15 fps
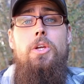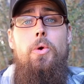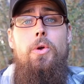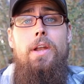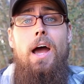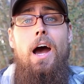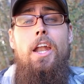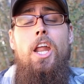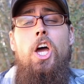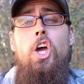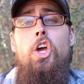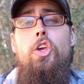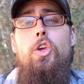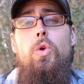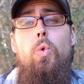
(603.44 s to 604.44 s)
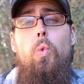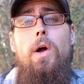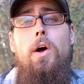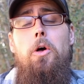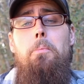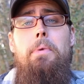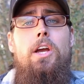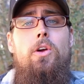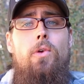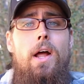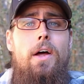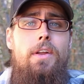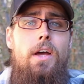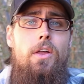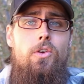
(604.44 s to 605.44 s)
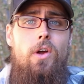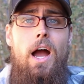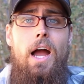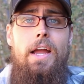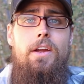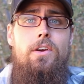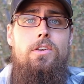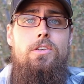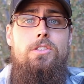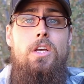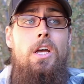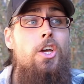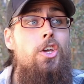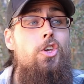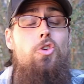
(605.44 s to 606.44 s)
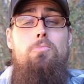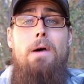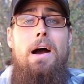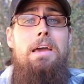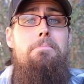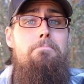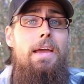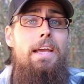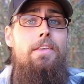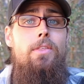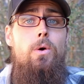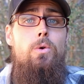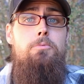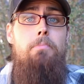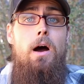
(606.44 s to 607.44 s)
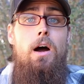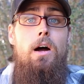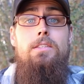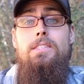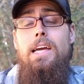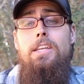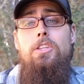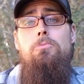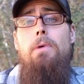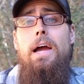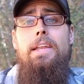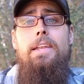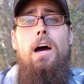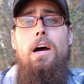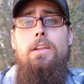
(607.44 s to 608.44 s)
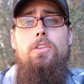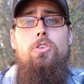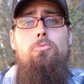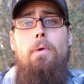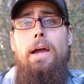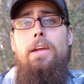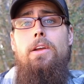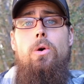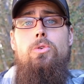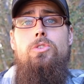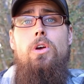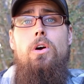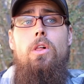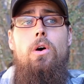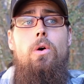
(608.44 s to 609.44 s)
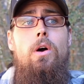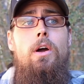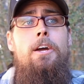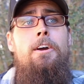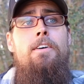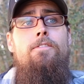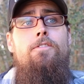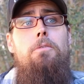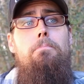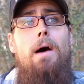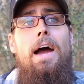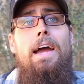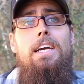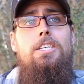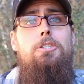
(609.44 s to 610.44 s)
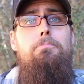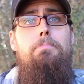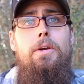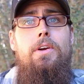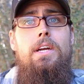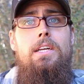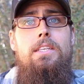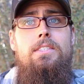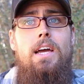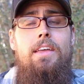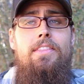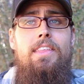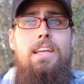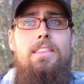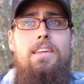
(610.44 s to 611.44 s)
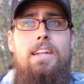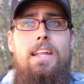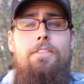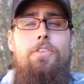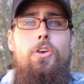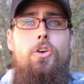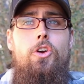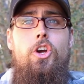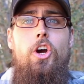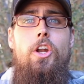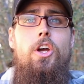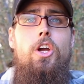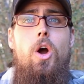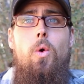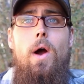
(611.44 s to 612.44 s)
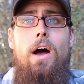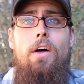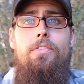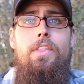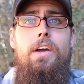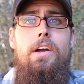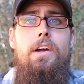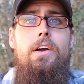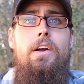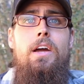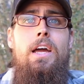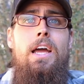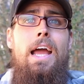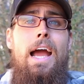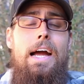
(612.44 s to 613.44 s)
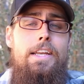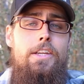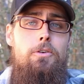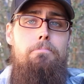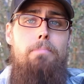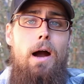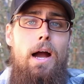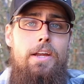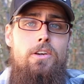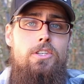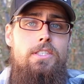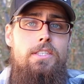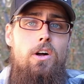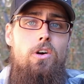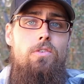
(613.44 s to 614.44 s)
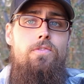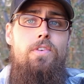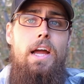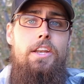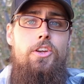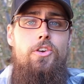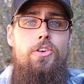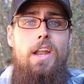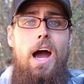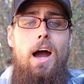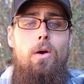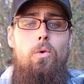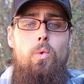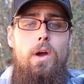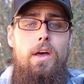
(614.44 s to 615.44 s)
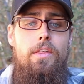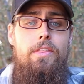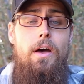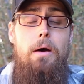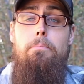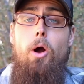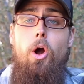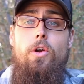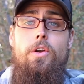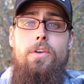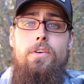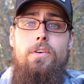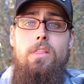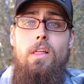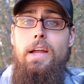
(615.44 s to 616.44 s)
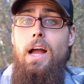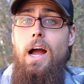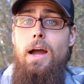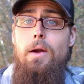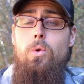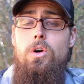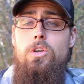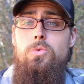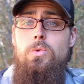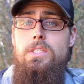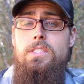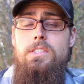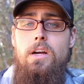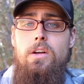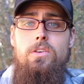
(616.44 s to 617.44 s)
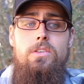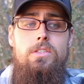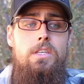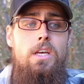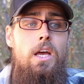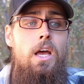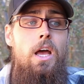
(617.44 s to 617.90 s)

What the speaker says: to or not, you will be around other hikers. You might make those bonds, and you might not. You might go solo. From my experience, I think that if you're gonna go out there and you're by yourself and you're not with a partner like I was with Snuggles,